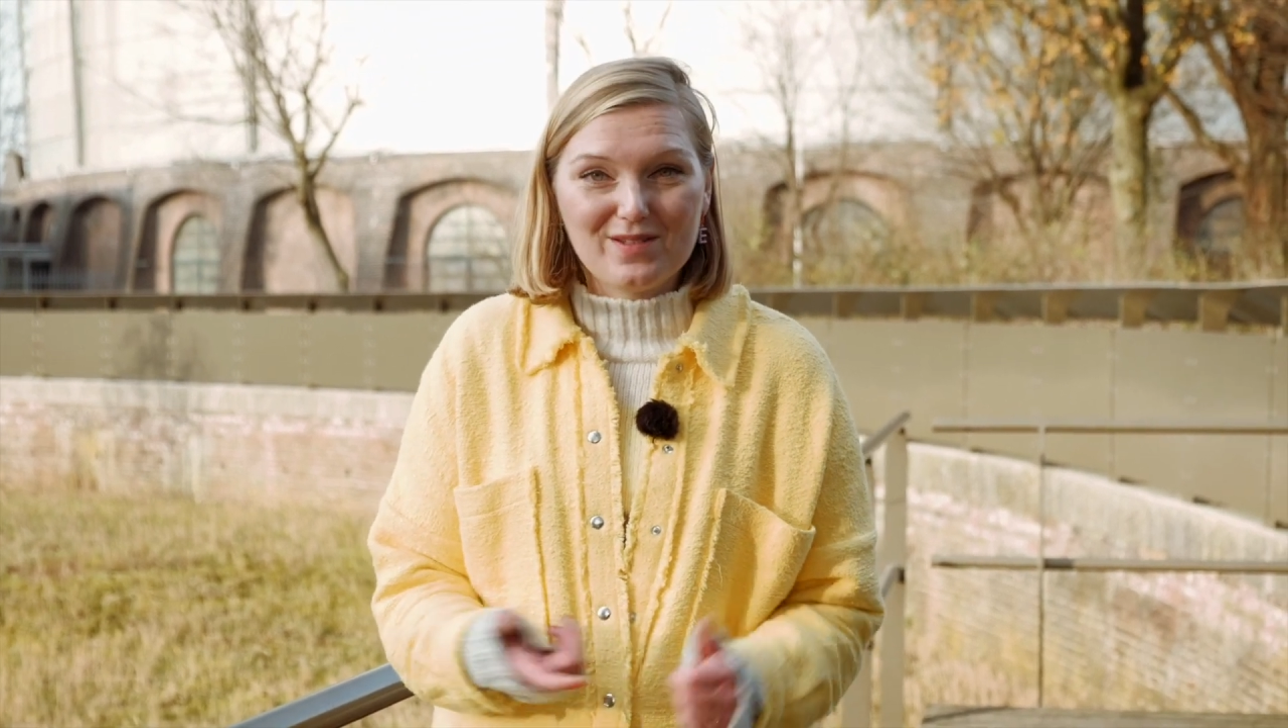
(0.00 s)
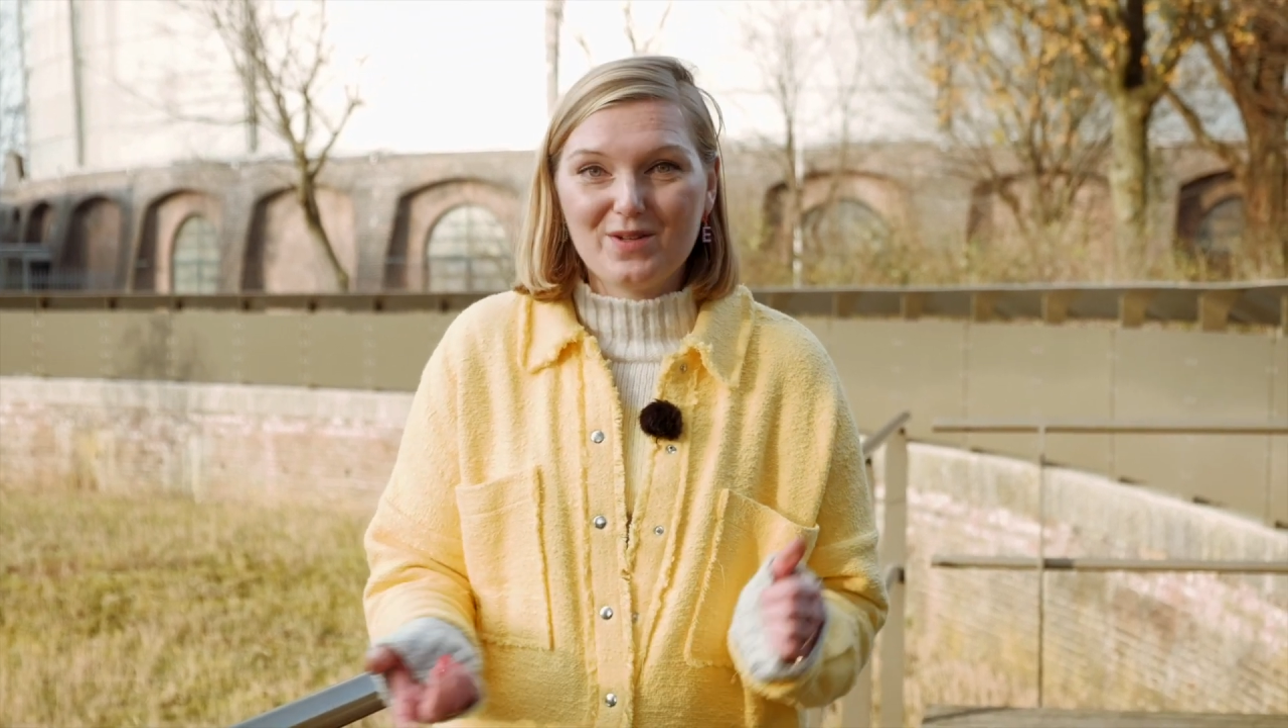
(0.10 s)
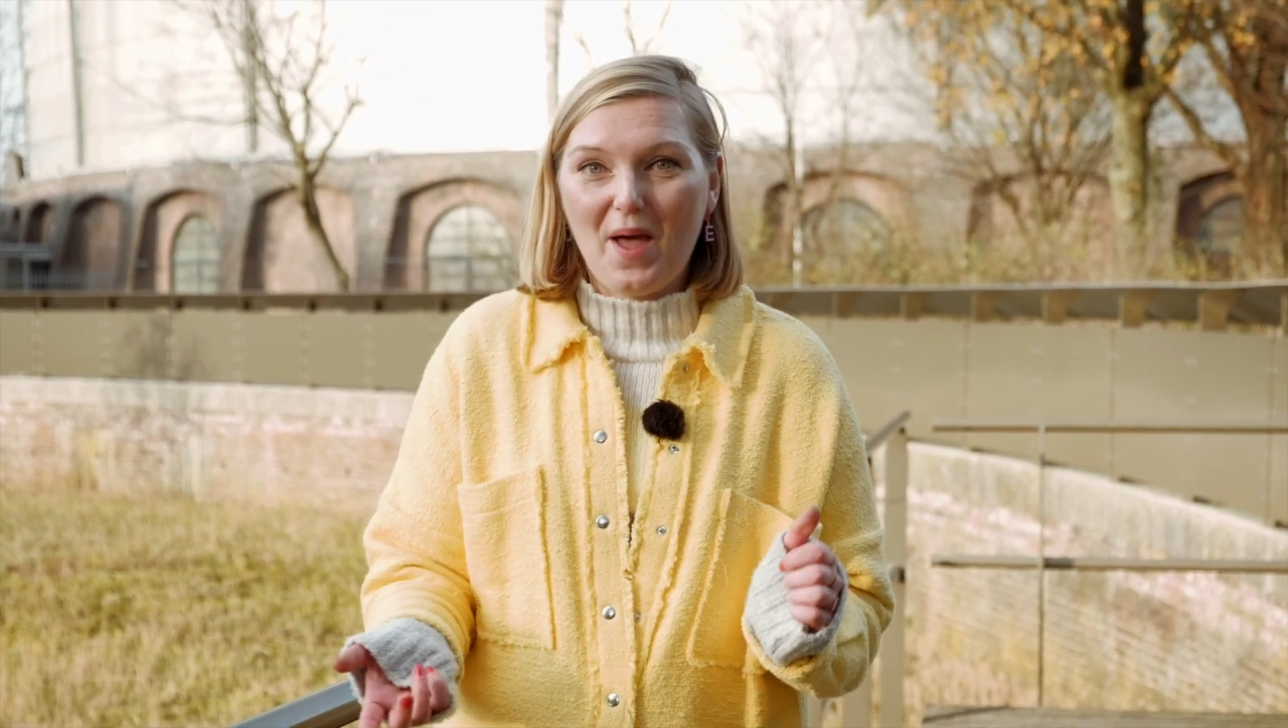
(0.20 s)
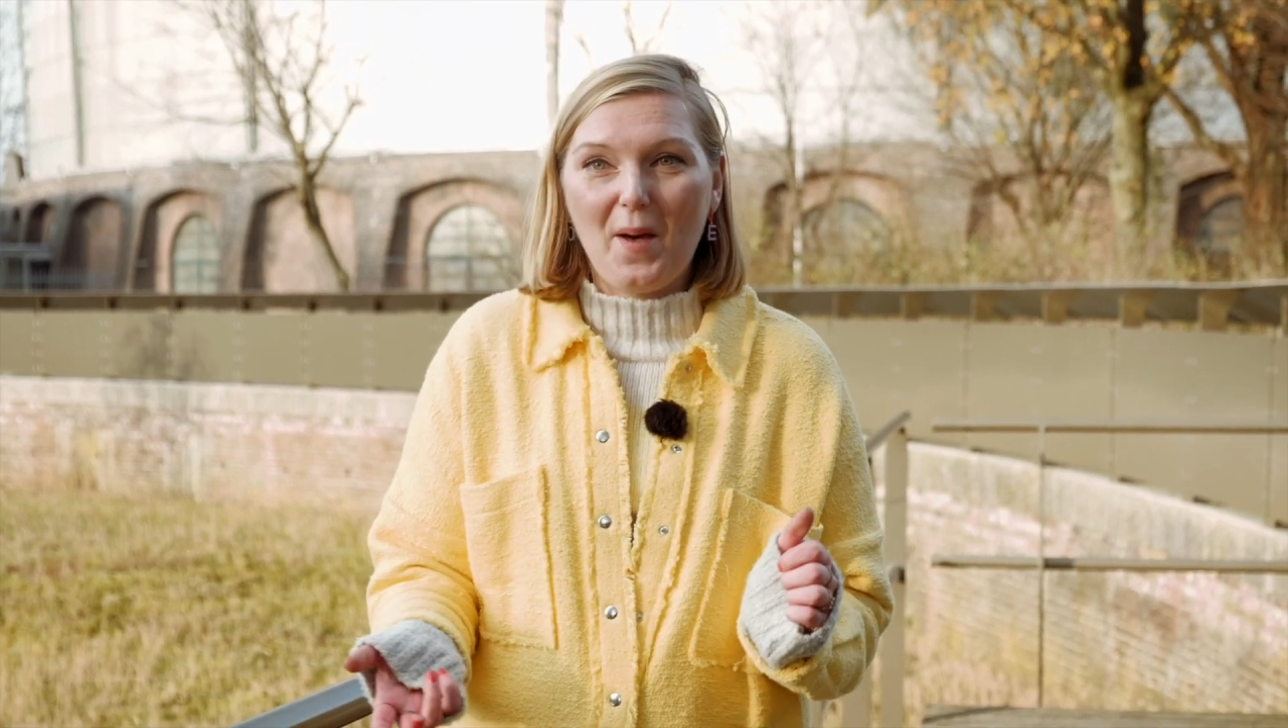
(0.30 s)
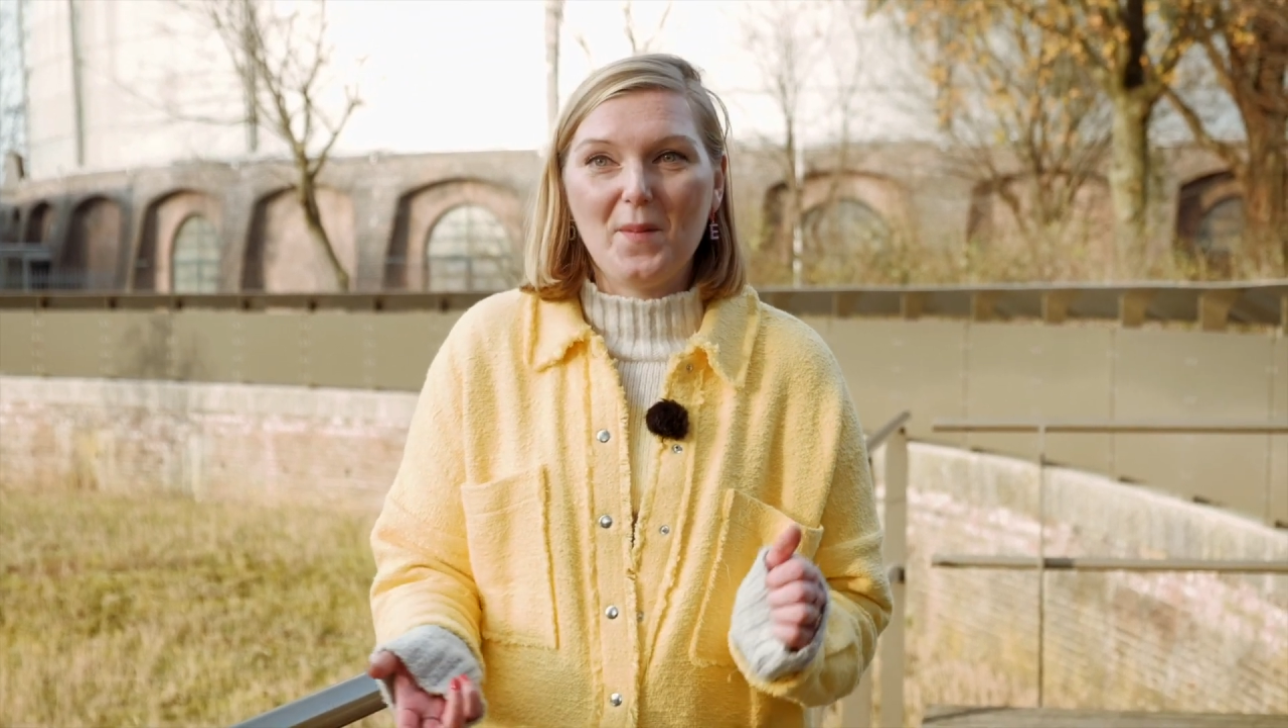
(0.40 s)
to
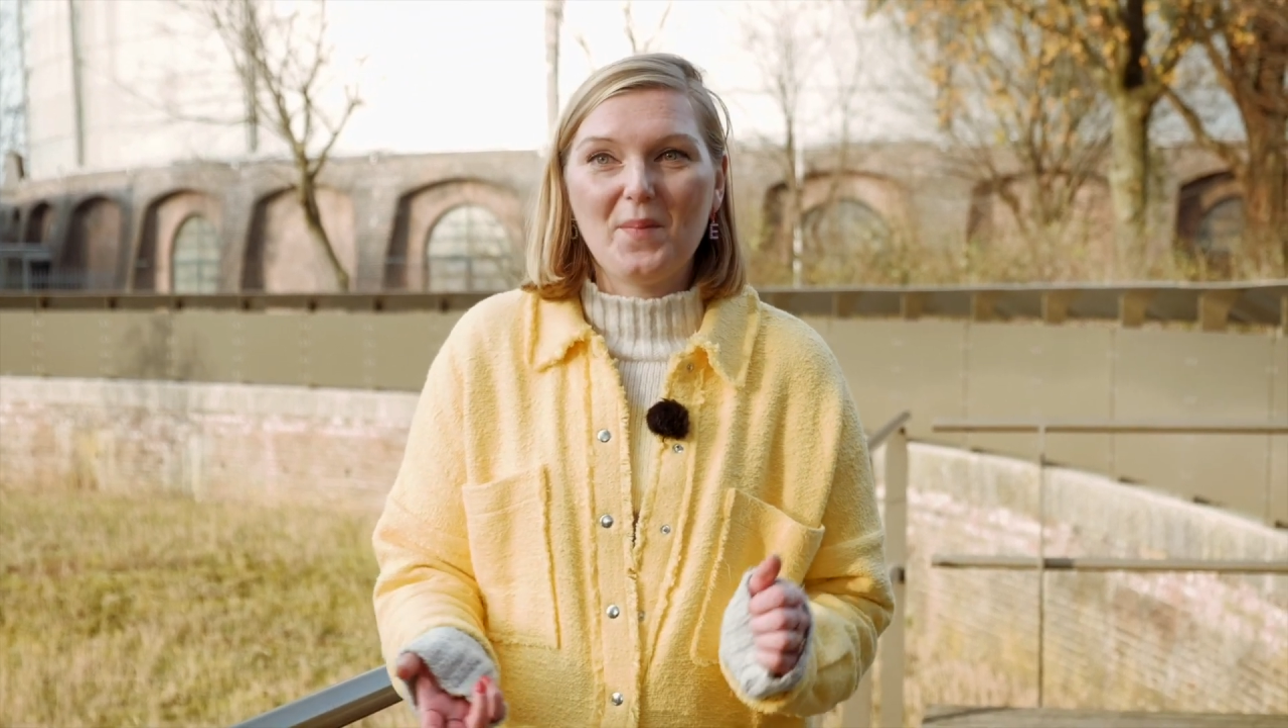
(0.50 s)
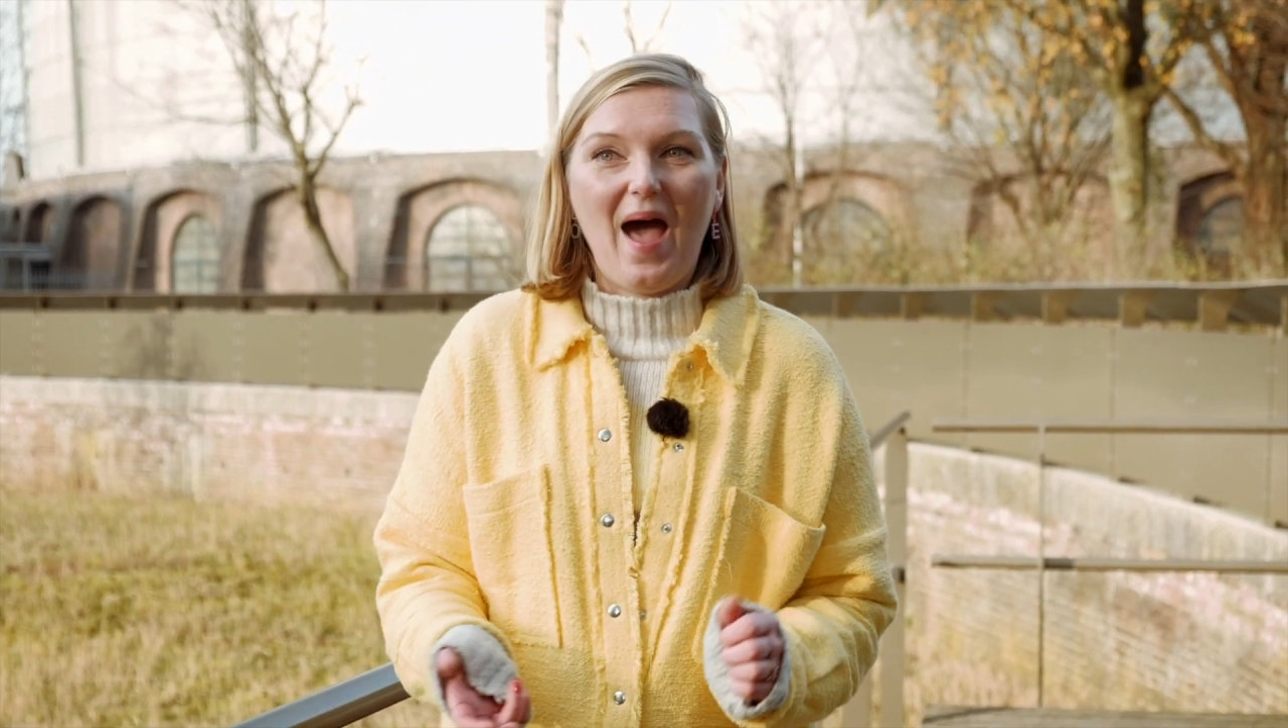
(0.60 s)
help.